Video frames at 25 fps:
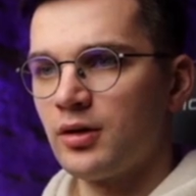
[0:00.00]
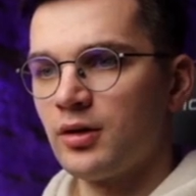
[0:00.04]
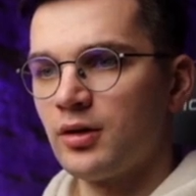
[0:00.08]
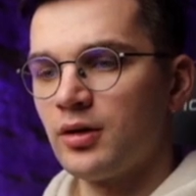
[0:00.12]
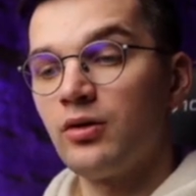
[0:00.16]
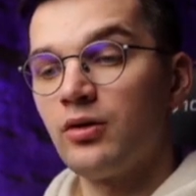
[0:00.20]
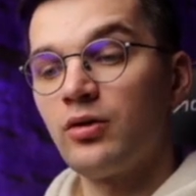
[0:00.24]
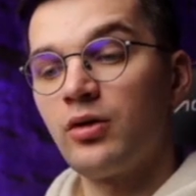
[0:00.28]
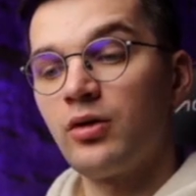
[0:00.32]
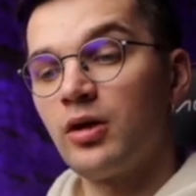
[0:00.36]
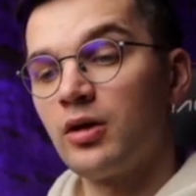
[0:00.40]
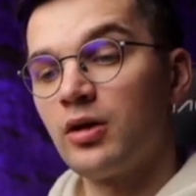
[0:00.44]

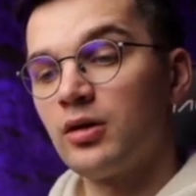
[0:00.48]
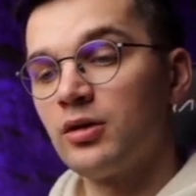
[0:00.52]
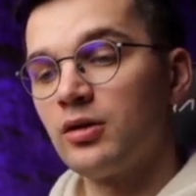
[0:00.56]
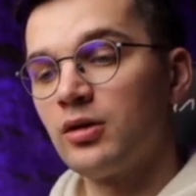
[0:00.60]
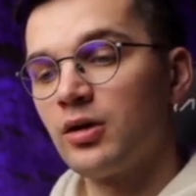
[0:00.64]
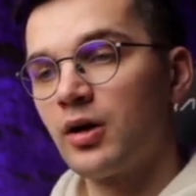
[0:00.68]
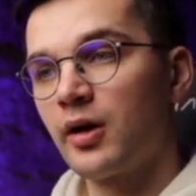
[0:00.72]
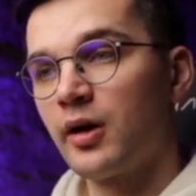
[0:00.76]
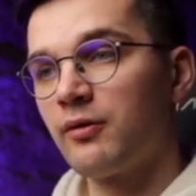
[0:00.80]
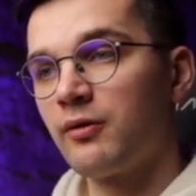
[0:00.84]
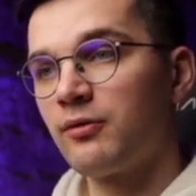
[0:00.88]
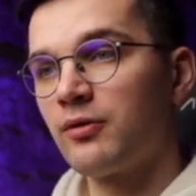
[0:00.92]
You can
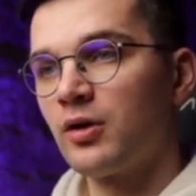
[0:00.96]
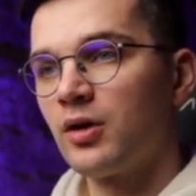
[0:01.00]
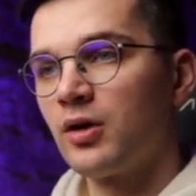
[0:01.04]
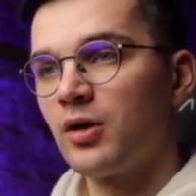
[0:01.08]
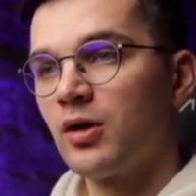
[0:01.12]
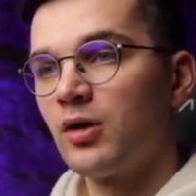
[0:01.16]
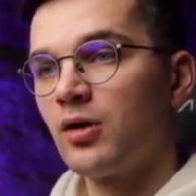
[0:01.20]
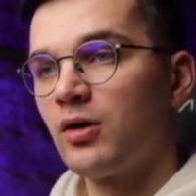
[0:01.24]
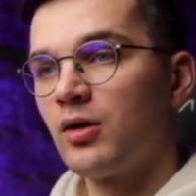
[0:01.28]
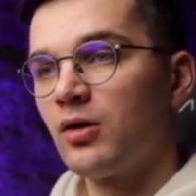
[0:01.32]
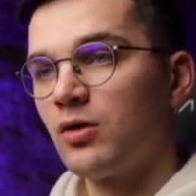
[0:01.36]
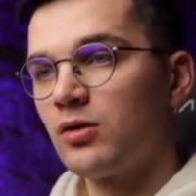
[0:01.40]
have
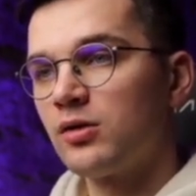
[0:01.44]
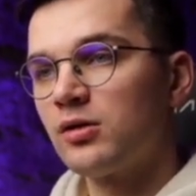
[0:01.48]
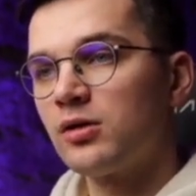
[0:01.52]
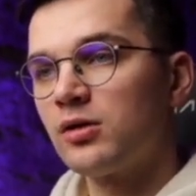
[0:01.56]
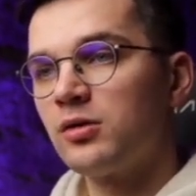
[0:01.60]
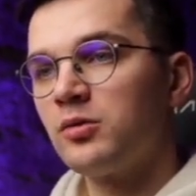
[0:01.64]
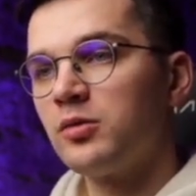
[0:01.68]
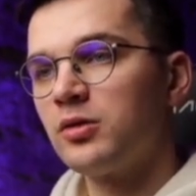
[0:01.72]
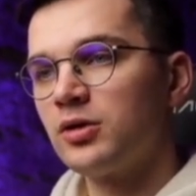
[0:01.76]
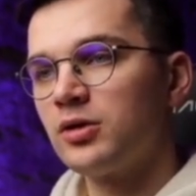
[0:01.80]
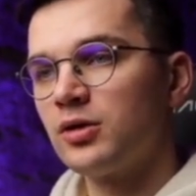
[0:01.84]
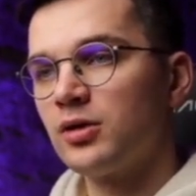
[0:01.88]

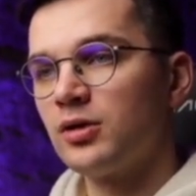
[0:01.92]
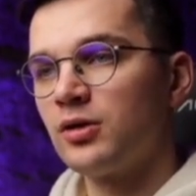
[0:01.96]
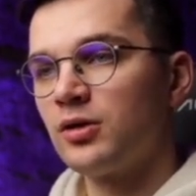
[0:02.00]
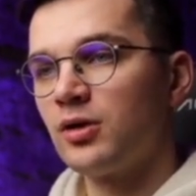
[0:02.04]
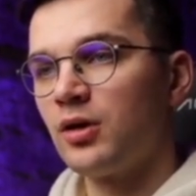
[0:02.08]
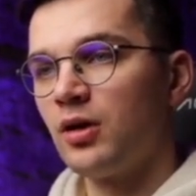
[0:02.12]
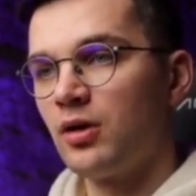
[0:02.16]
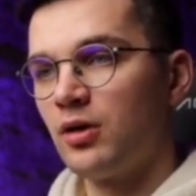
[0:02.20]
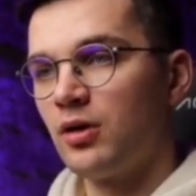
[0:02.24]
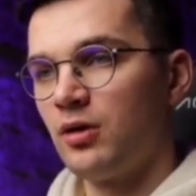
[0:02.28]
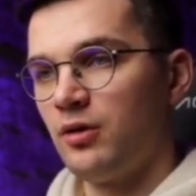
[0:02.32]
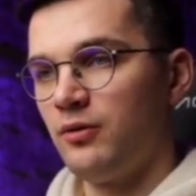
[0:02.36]
unlimited
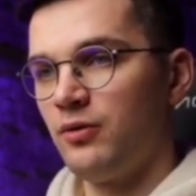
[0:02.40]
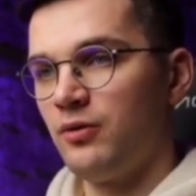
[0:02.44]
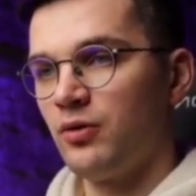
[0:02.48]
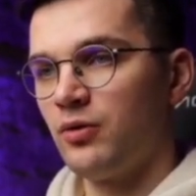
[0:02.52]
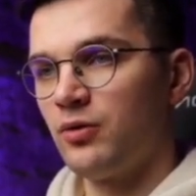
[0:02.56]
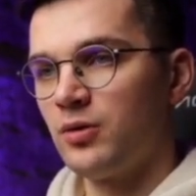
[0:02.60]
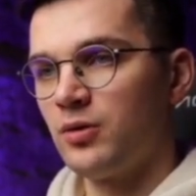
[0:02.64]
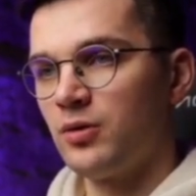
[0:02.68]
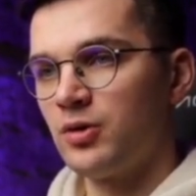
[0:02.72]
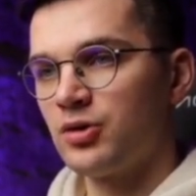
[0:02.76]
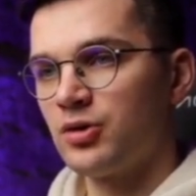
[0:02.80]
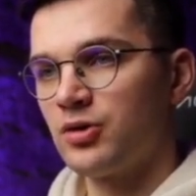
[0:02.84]

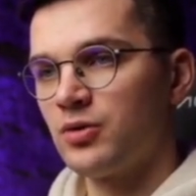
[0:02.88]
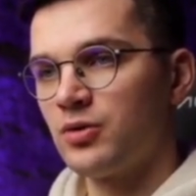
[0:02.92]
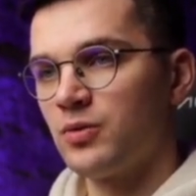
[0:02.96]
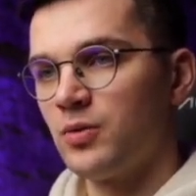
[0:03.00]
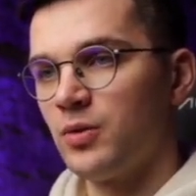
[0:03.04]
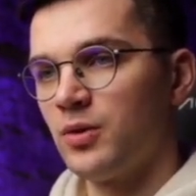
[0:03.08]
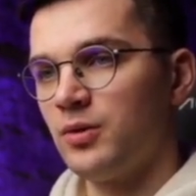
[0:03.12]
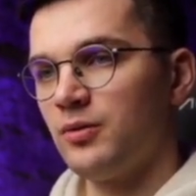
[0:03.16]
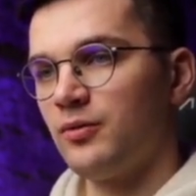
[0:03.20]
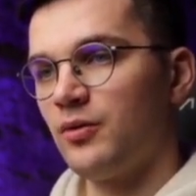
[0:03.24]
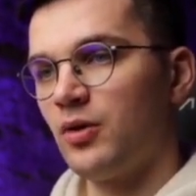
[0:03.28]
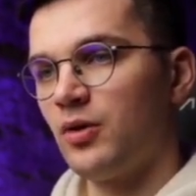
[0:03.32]
reviewers,
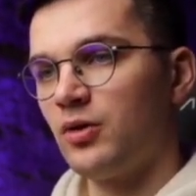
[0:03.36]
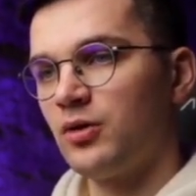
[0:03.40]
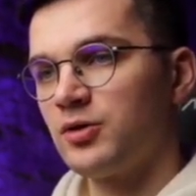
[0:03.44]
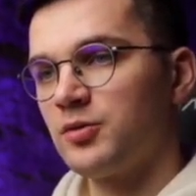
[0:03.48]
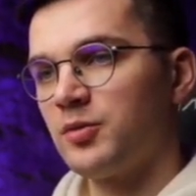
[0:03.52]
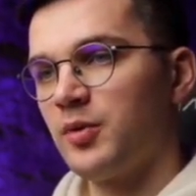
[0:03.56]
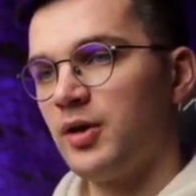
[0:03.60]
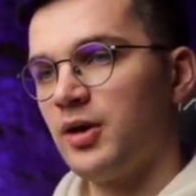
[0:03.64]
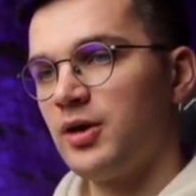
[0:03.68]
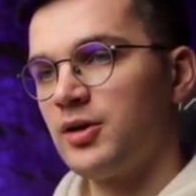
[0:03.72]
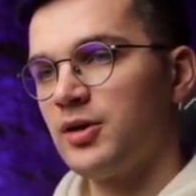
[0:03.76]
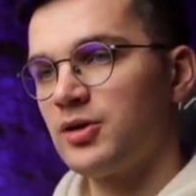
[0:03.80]
one
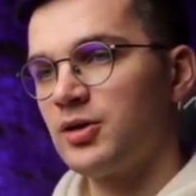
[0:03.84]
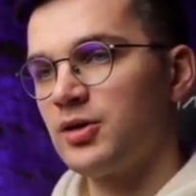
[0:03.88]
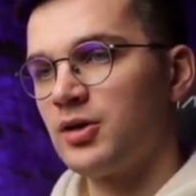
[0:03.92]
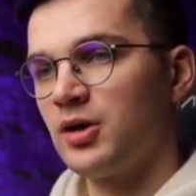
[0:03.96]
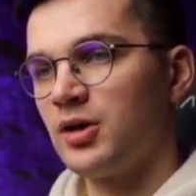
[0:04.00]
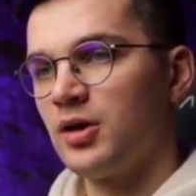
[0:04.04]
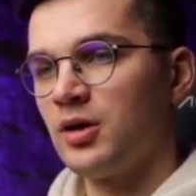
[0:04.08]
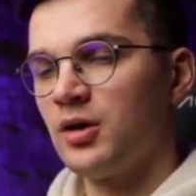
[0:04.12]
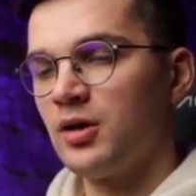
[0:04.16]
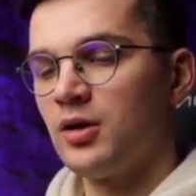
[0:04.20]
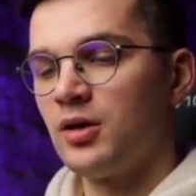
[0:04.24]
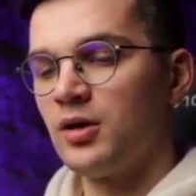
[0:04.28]
workspace,
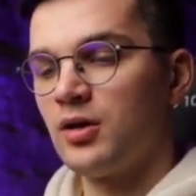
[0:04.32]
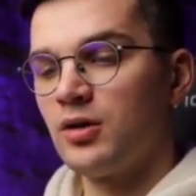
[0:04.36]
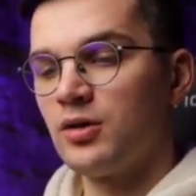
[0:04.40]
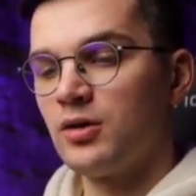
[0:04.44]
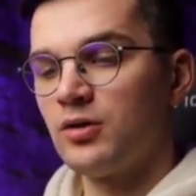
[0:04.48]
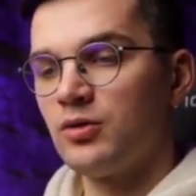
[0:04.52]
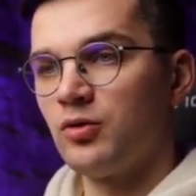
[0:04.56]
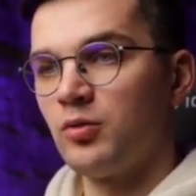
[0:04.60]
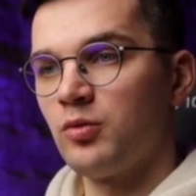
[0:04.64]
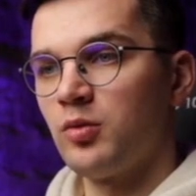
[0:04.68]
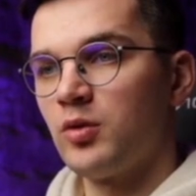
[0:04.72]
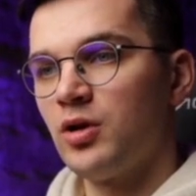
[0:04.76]

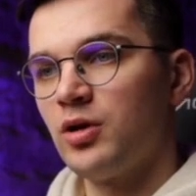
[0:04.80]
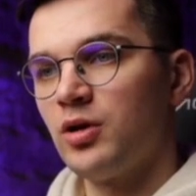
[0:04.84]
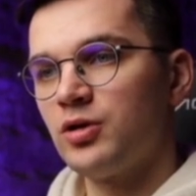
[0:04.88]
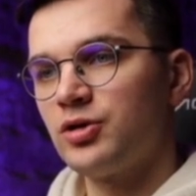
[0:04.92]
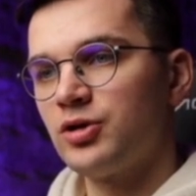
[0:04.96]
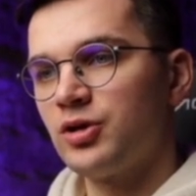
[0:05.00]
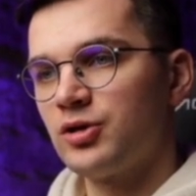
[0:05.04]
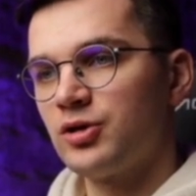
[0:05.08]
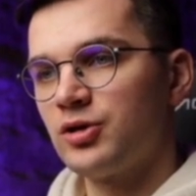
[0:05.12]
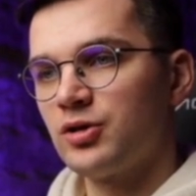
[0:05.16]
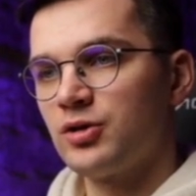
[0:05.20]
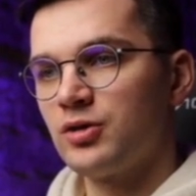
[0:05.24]
2
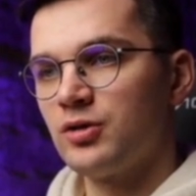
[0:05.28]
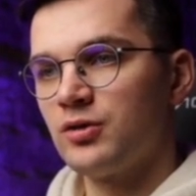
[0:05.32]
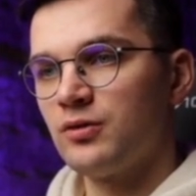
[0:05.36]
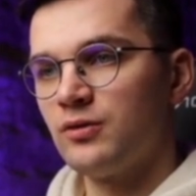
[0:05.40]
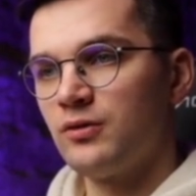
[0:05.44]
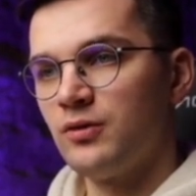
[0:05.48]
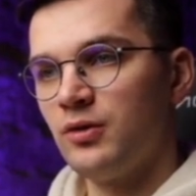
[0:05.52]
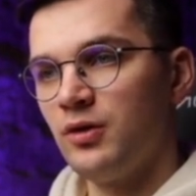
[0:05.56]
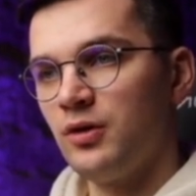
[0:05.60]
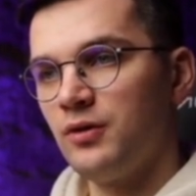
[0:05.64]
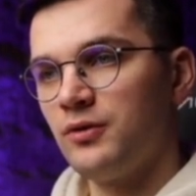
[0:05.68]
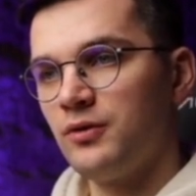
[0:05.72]
projects,
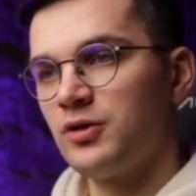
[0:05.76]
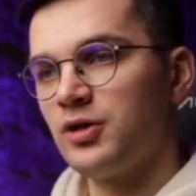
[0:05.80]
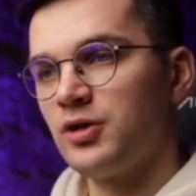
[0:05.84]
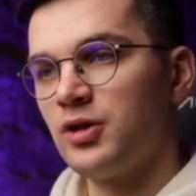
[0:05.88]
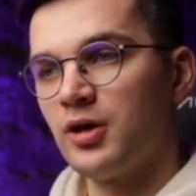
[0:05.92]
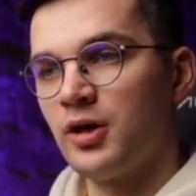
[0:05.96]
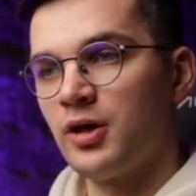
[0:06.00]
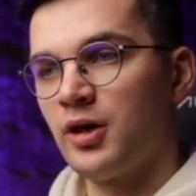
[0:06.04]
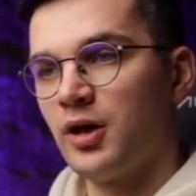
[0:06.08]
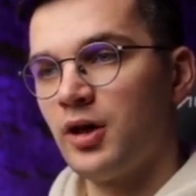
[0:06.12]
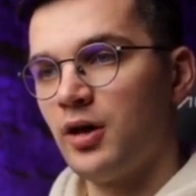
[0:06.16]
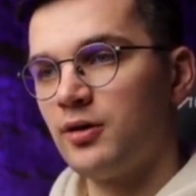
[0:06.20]
50
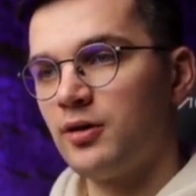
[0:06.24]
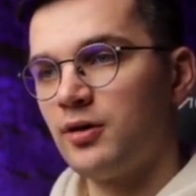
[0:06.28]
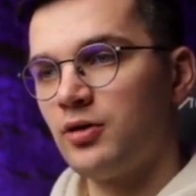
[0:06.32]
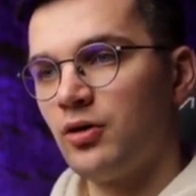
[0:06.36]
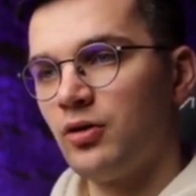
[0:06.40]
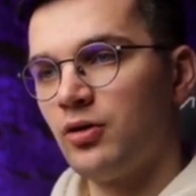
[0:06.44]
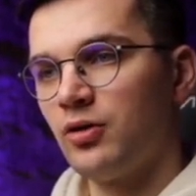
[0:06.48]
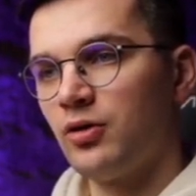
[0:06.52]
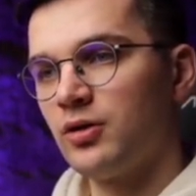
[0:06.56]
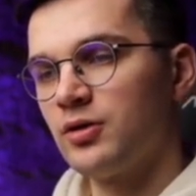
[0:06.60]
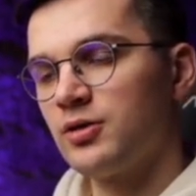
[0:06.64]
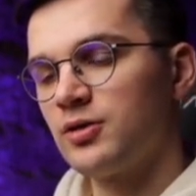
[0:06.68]
AI
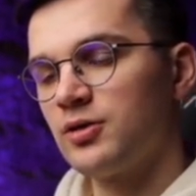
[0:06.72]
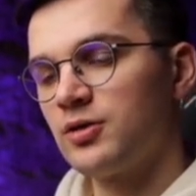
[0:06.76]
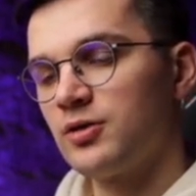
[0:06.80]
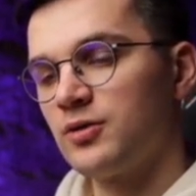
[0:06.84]
tokens.